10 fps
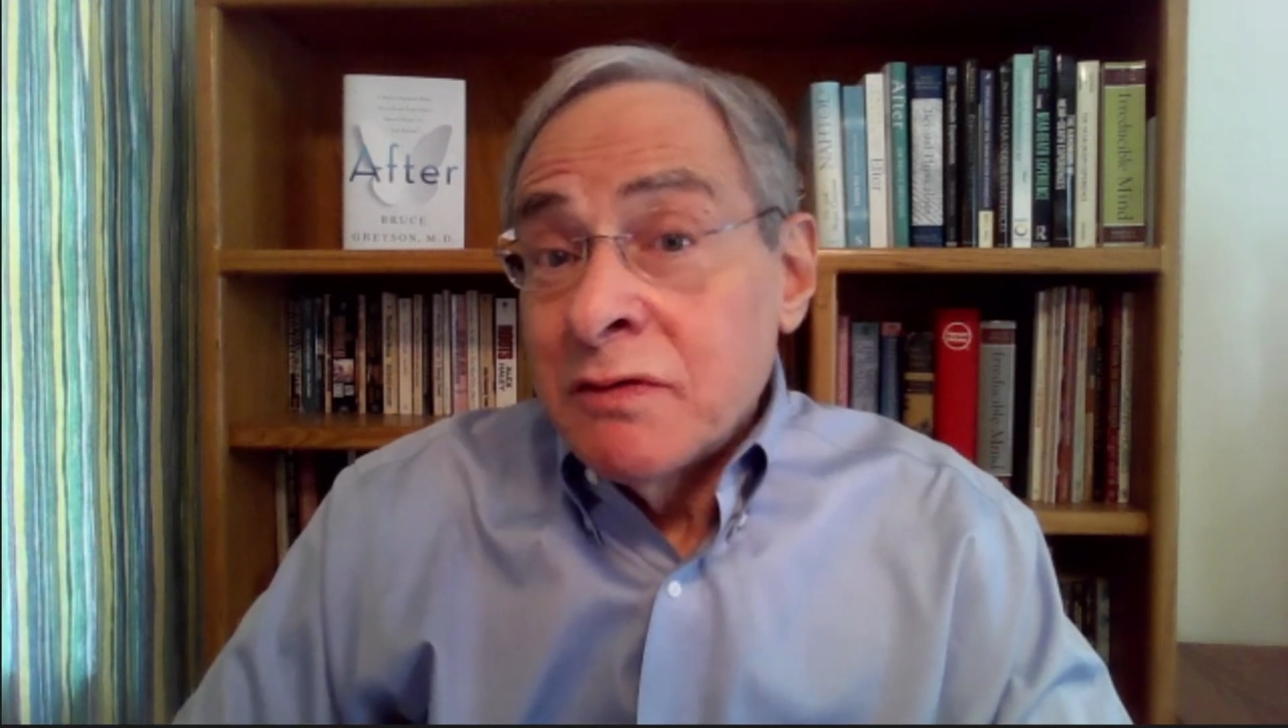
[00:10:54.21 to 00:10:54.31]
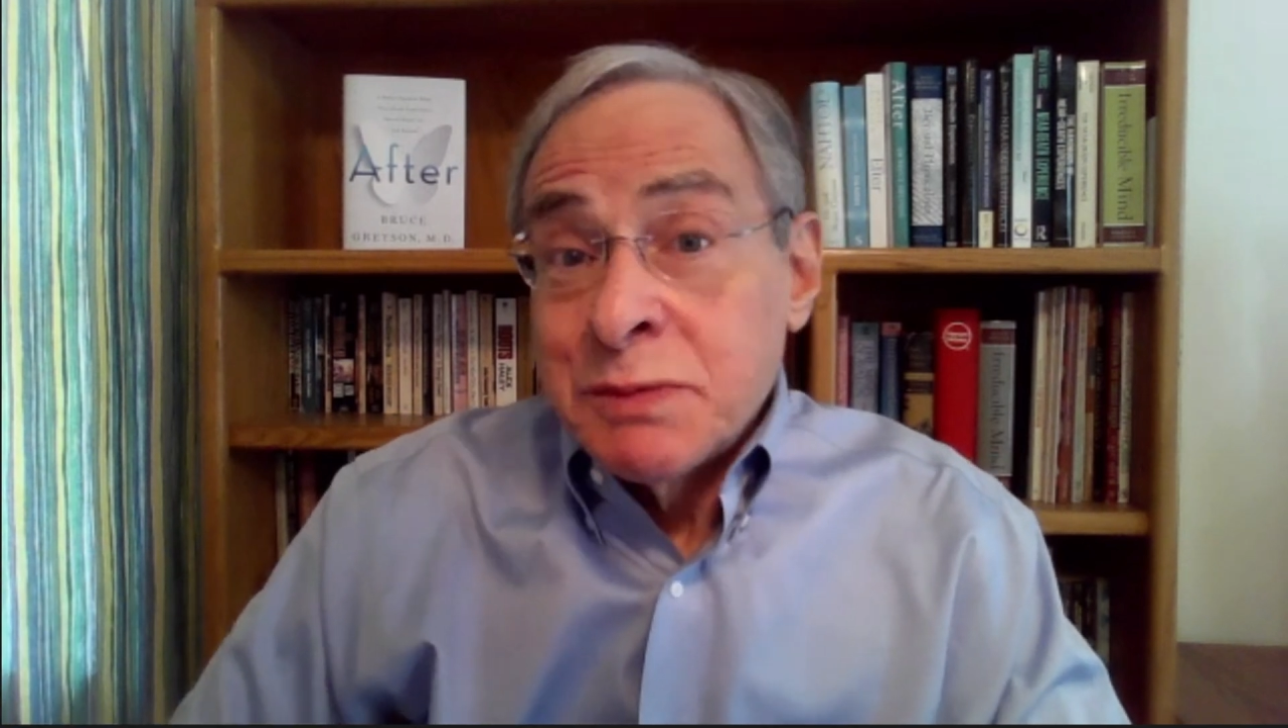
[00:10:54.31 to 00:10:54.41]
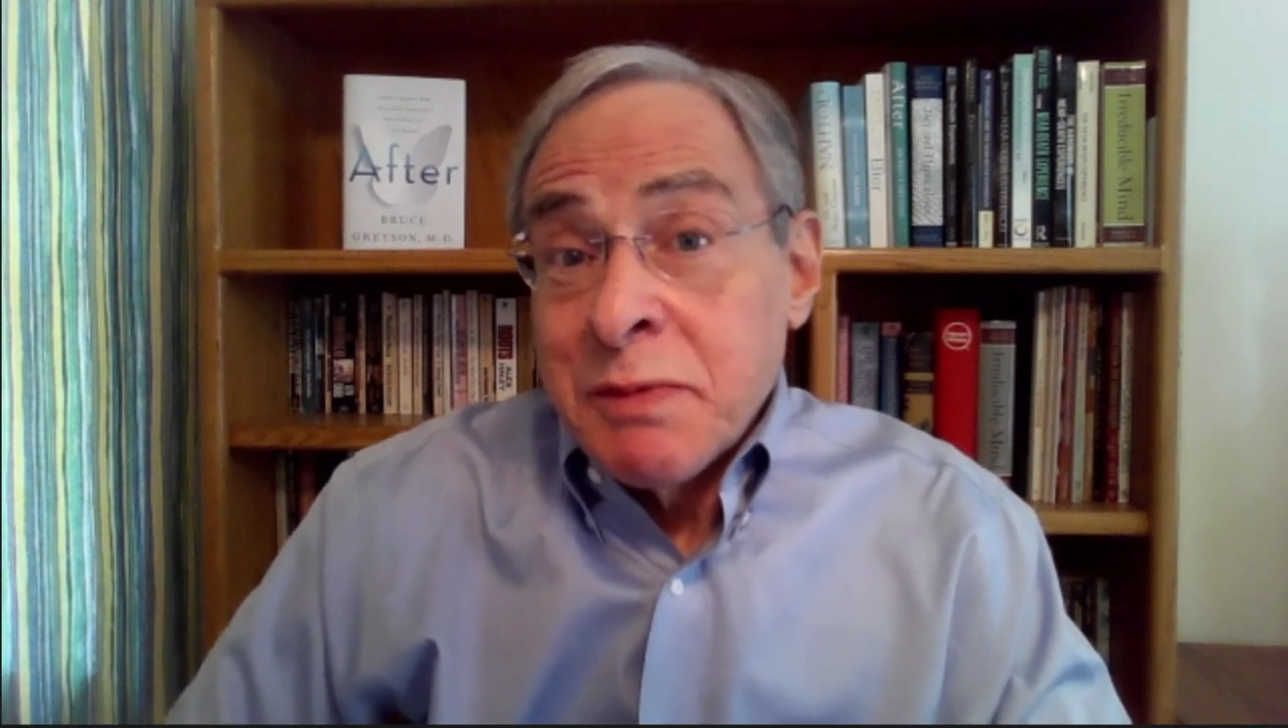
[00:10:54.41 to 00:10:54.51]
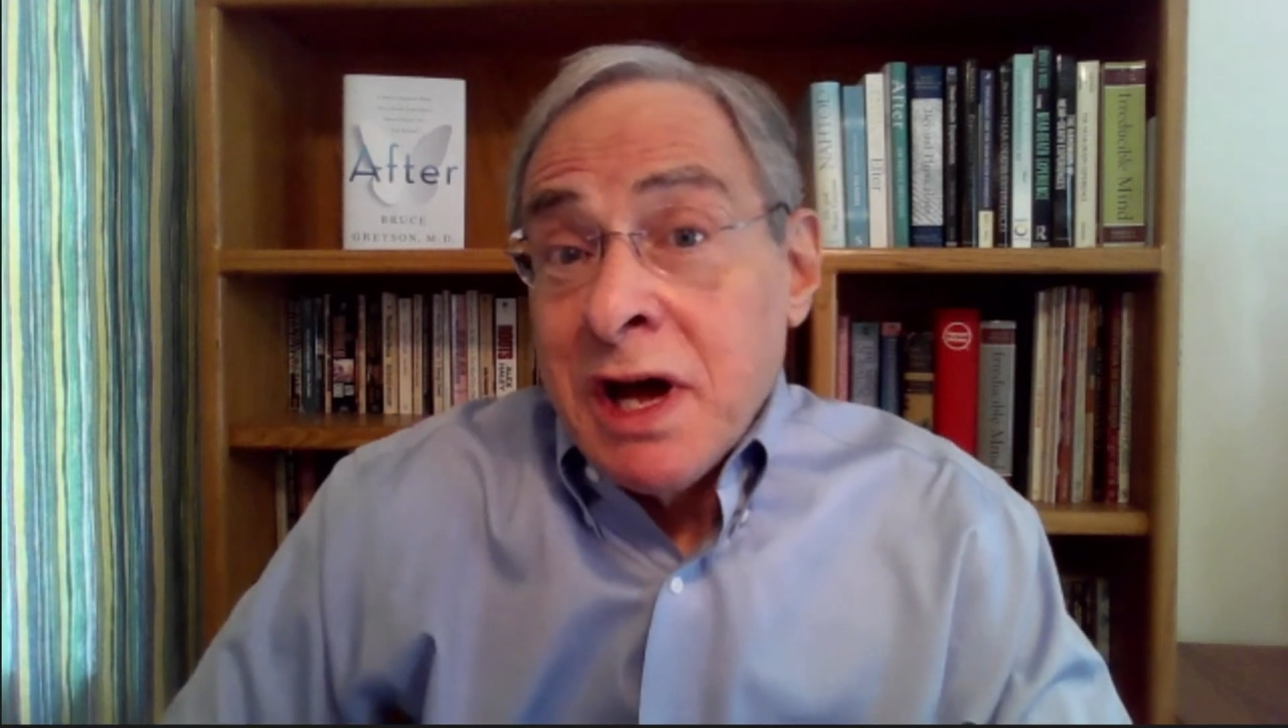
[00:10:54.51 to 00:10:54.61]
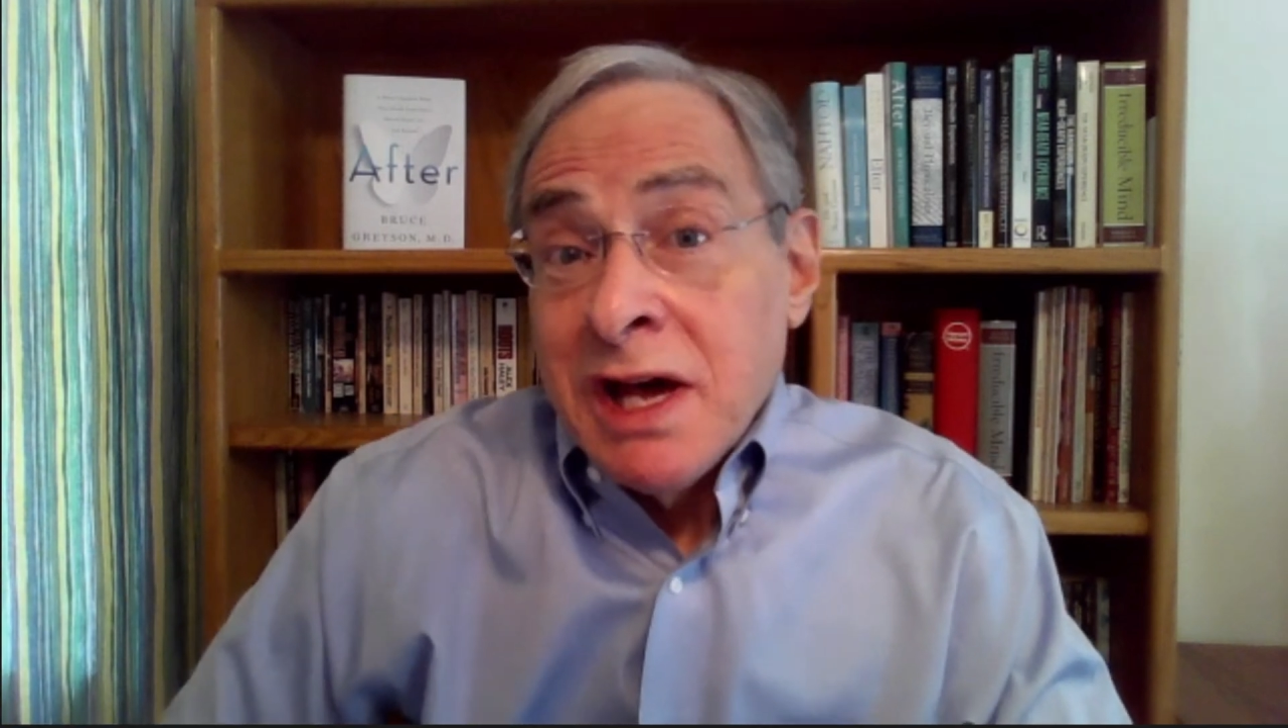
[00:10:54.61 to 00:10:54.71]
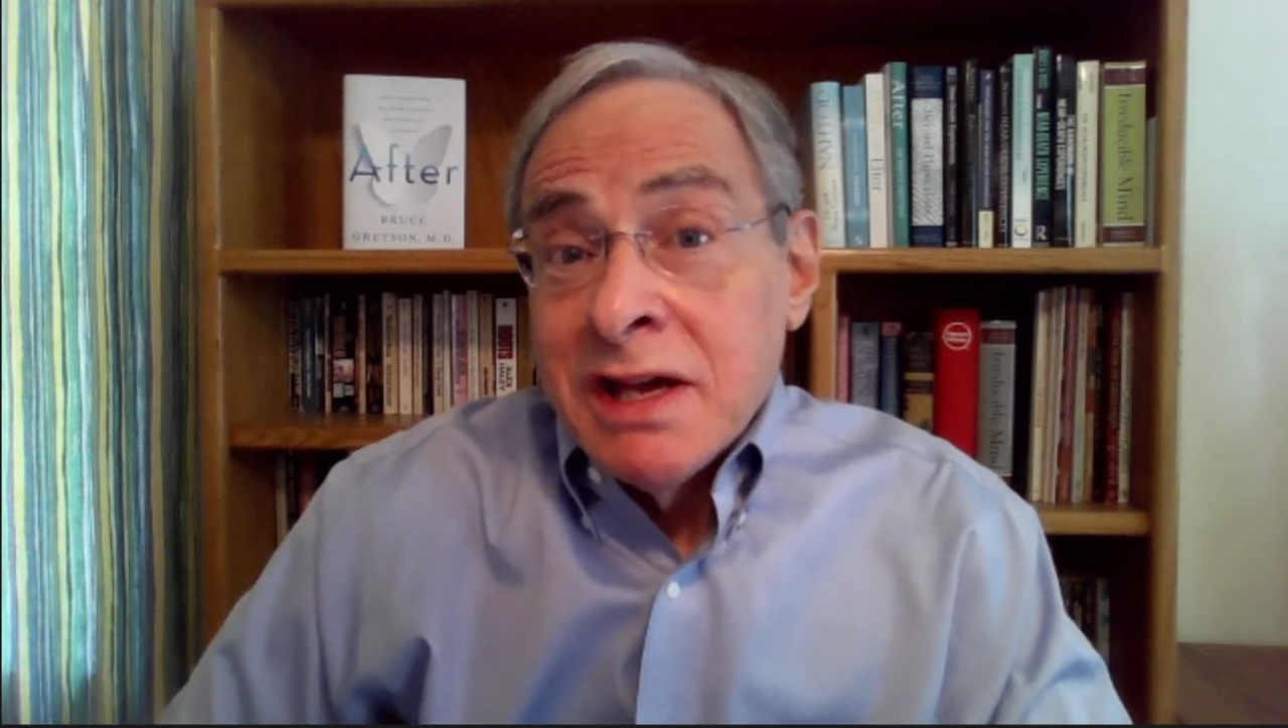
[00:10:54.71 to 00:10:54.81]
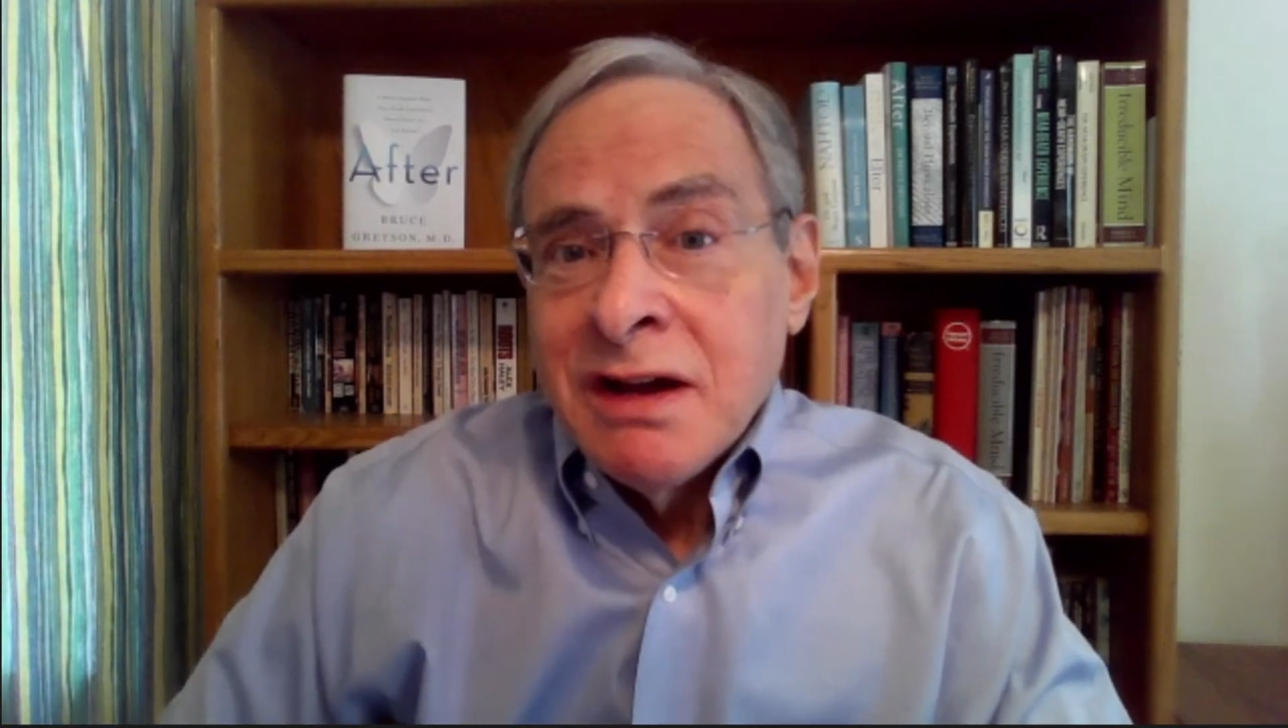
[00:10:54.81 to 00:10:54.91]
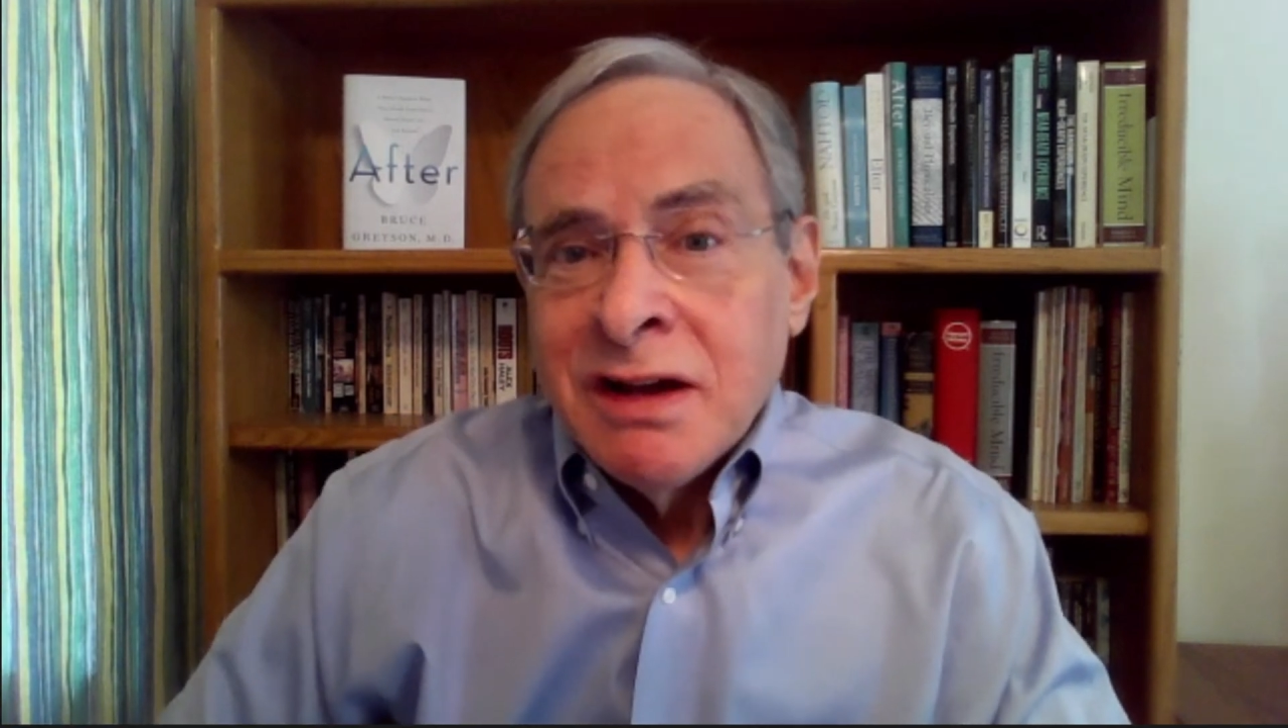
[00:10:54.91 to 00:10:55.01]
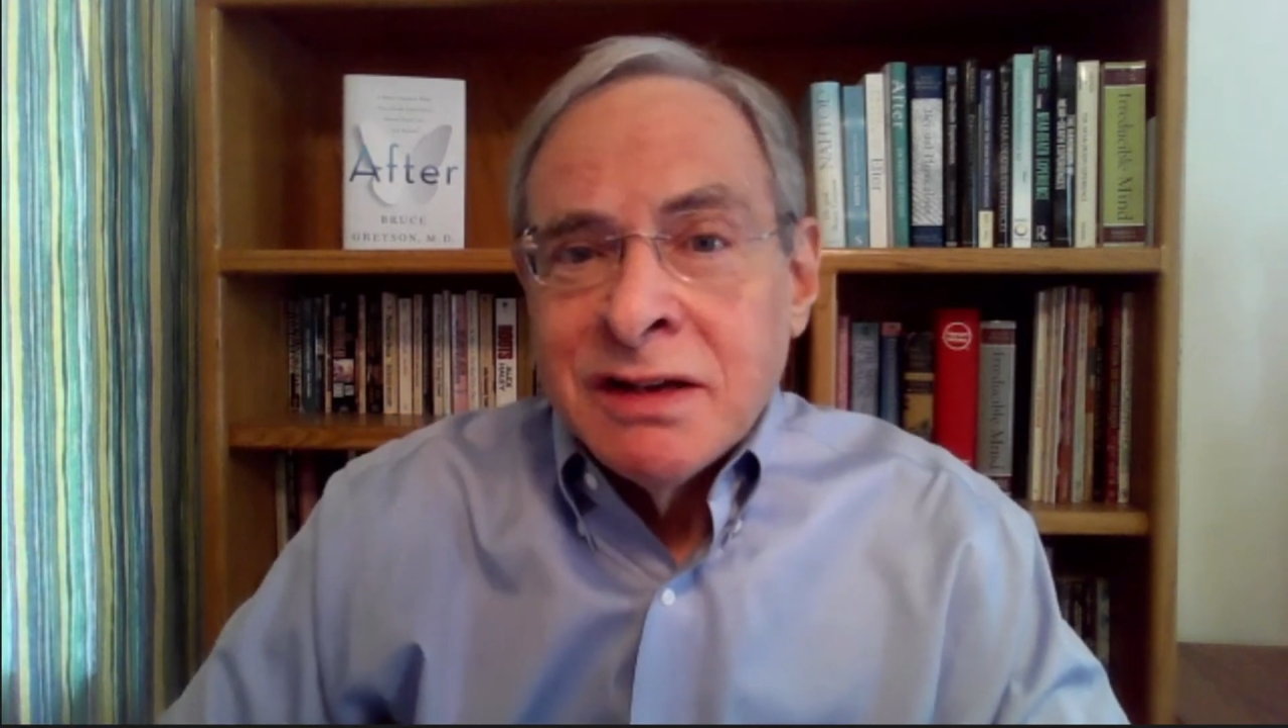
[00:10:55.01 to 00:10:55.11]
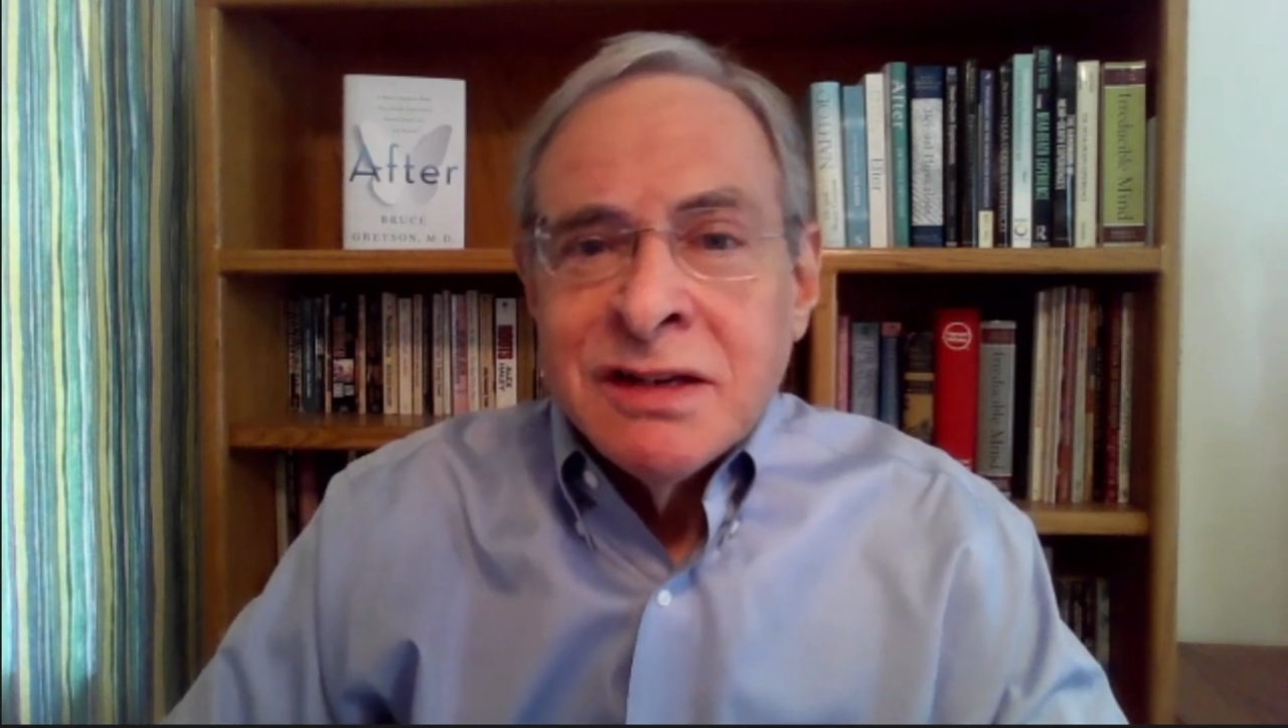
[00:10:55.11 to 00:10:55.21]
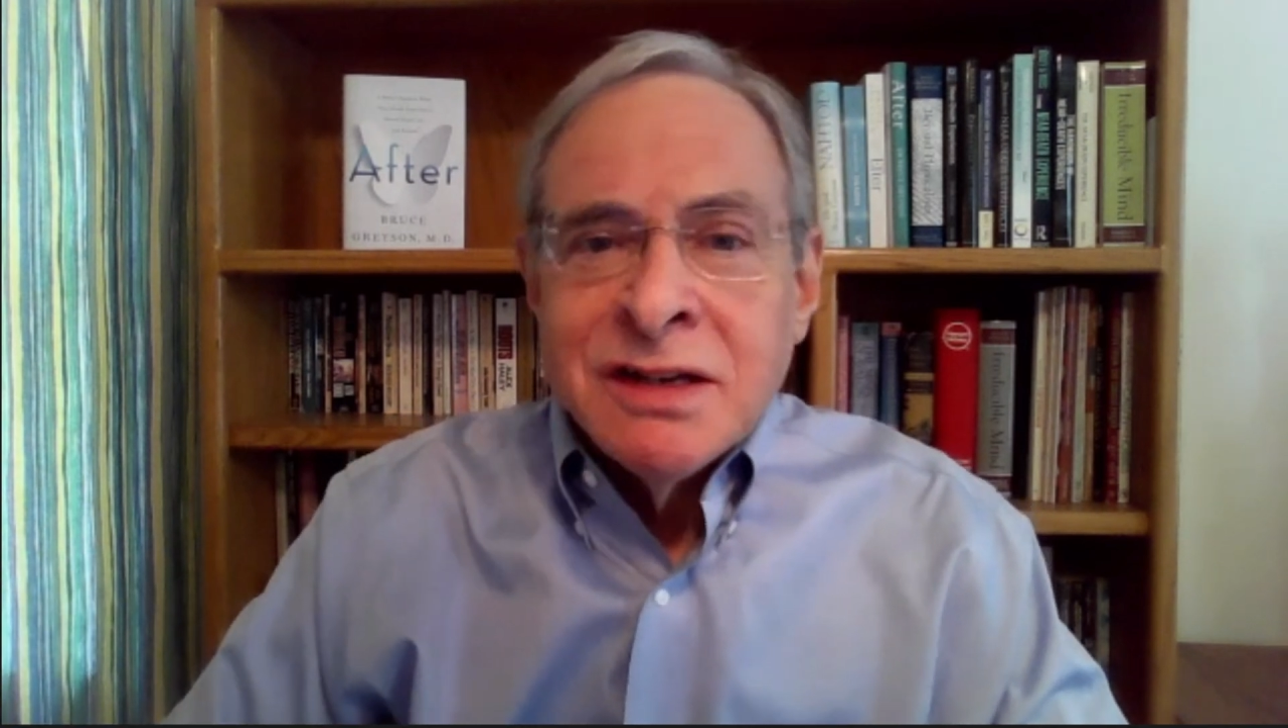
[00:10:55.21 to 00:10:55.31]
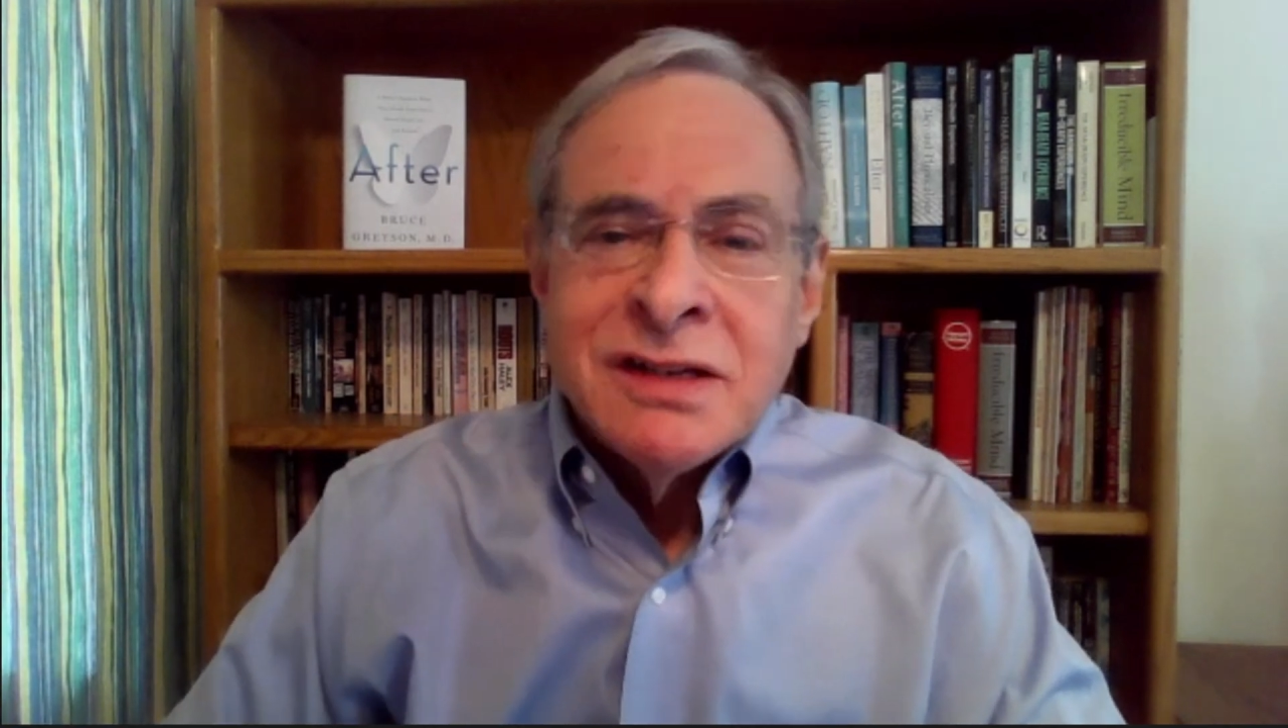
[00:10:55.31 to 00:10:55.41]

spy on,